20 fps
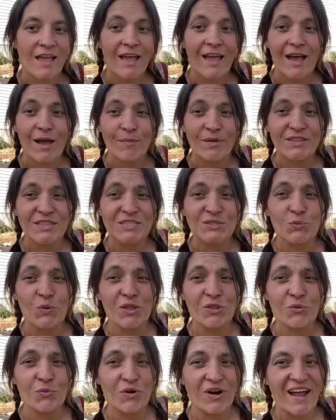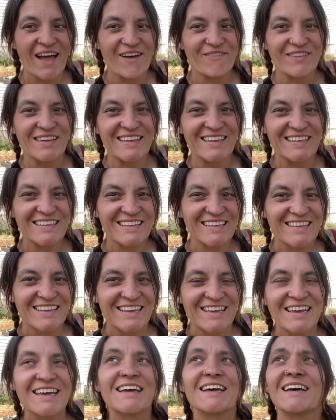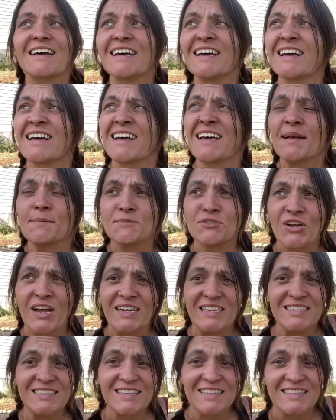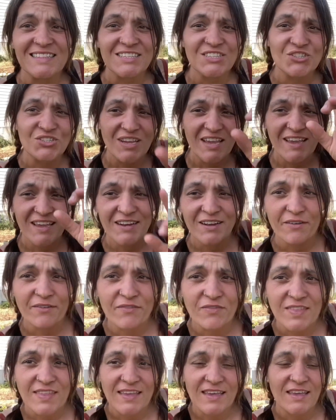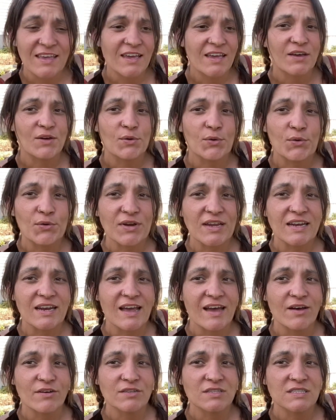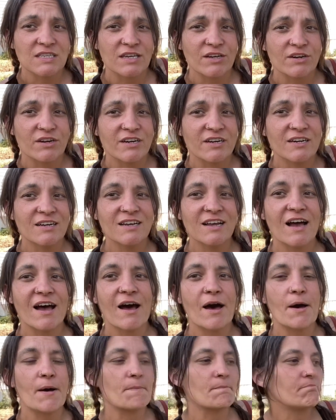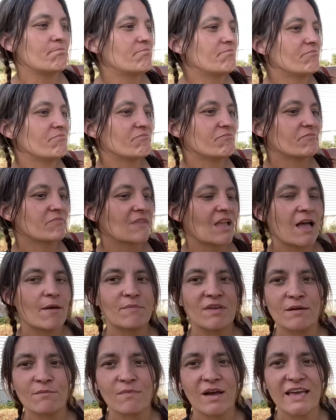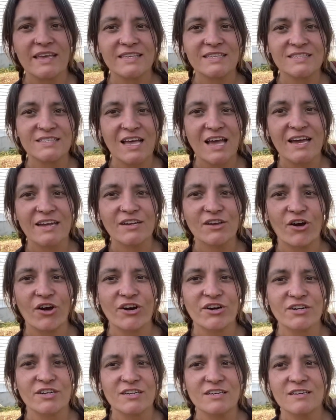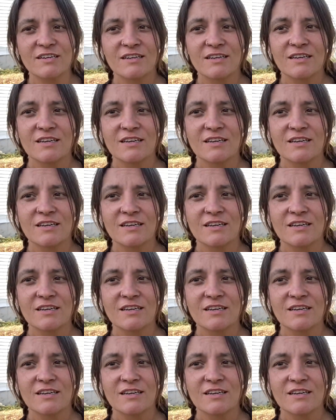How about this weather we're having? I'm trying to sit in the shade of the greenhouse here. I'm in my side garden.